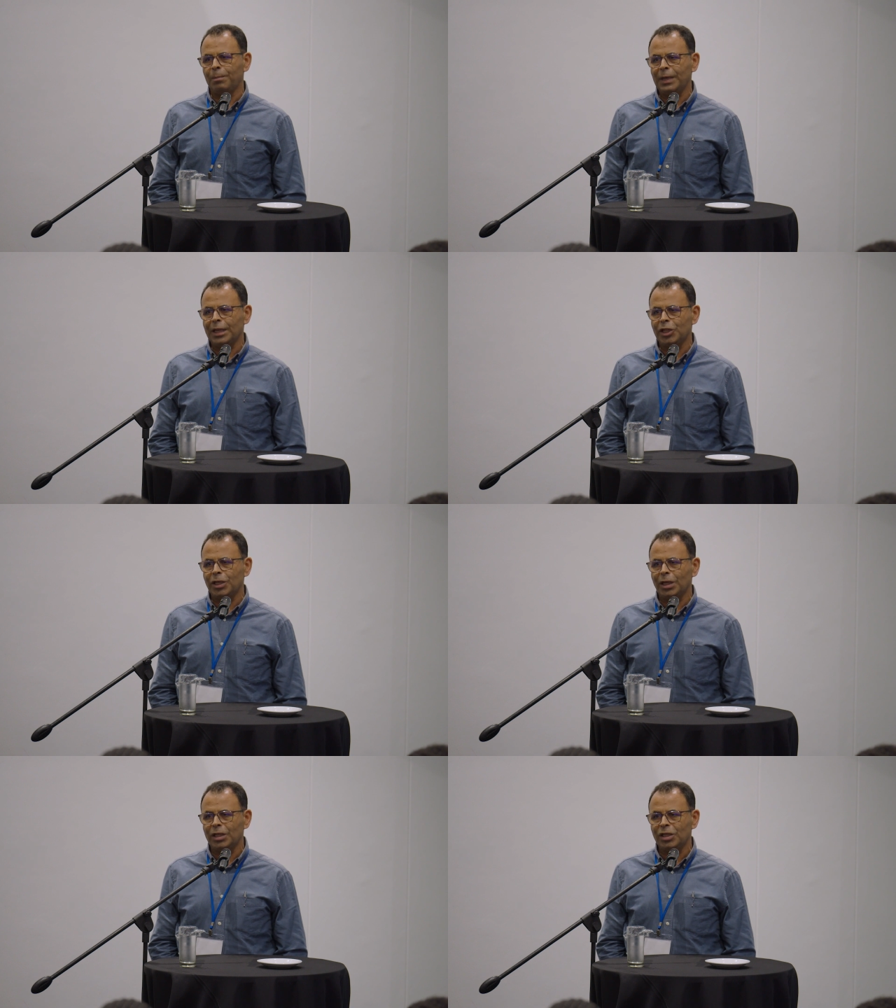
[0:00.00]

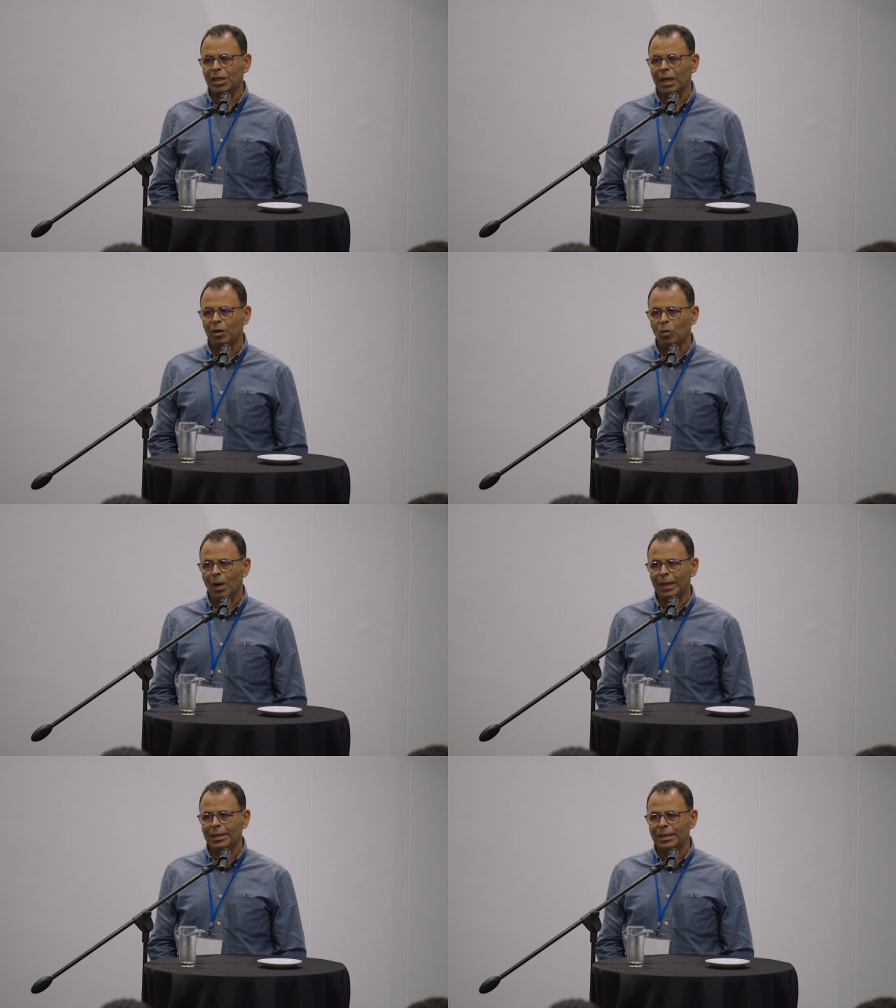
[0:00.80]
PhDs, and
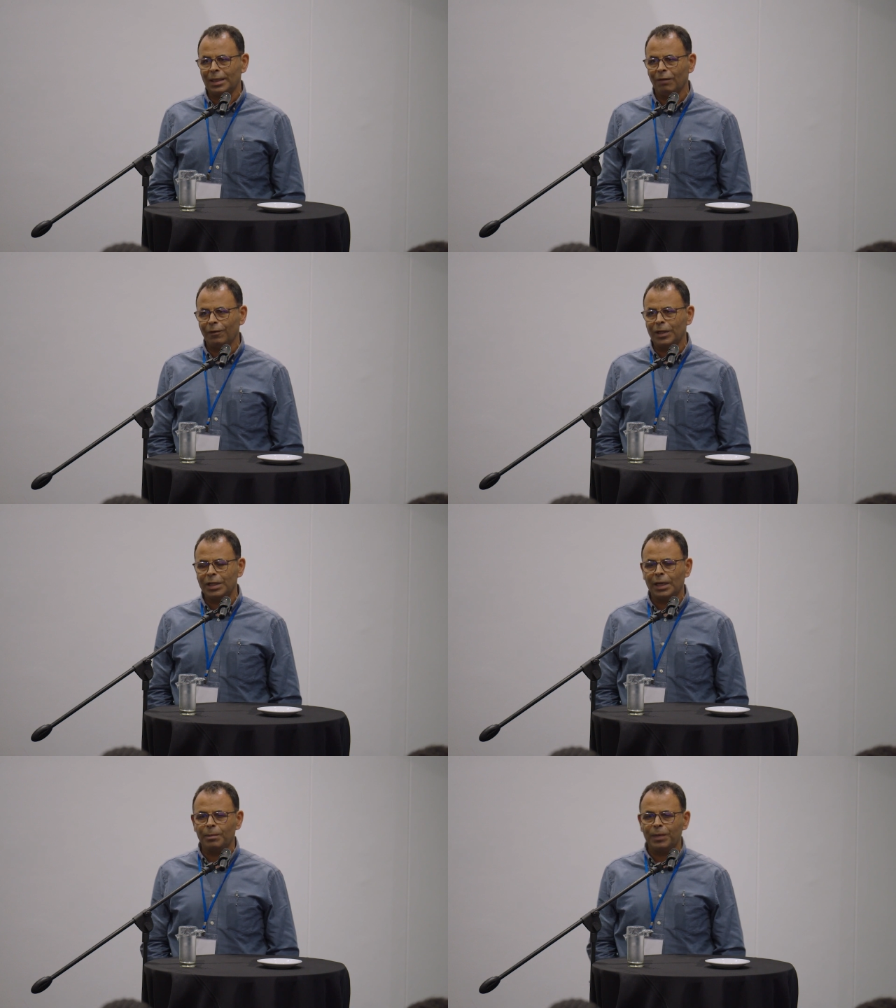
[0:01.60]
one still
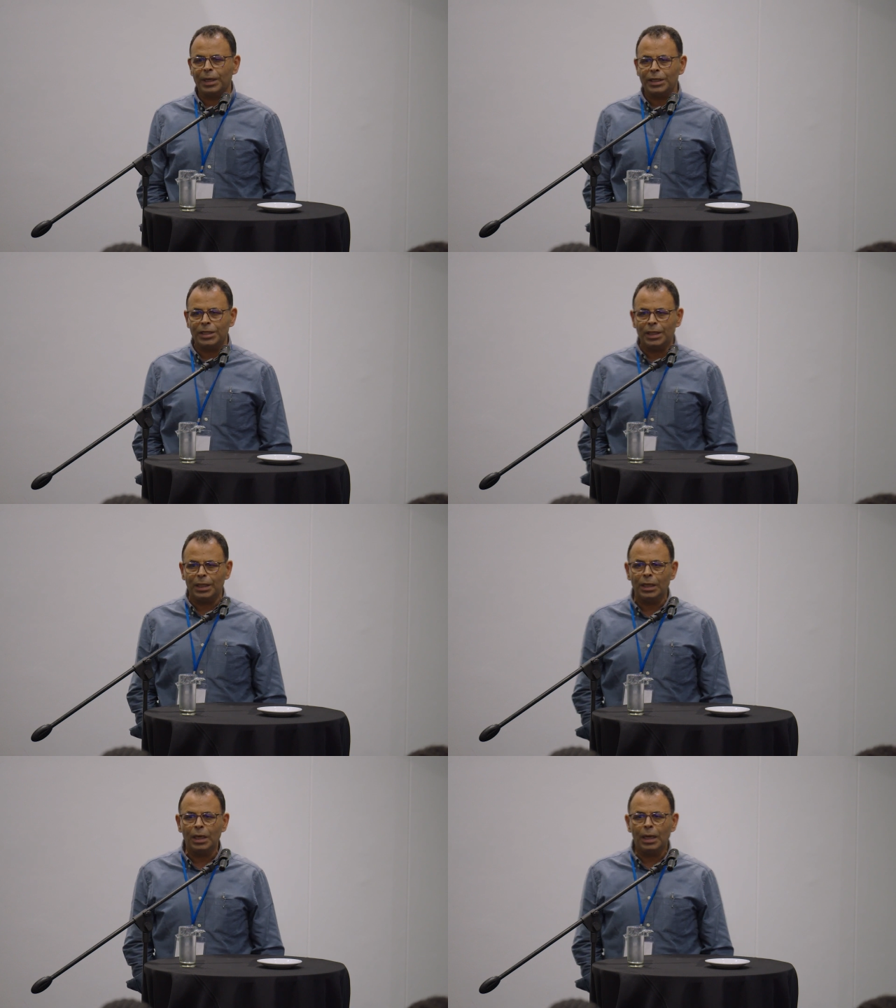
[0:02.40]
finishing a PhD.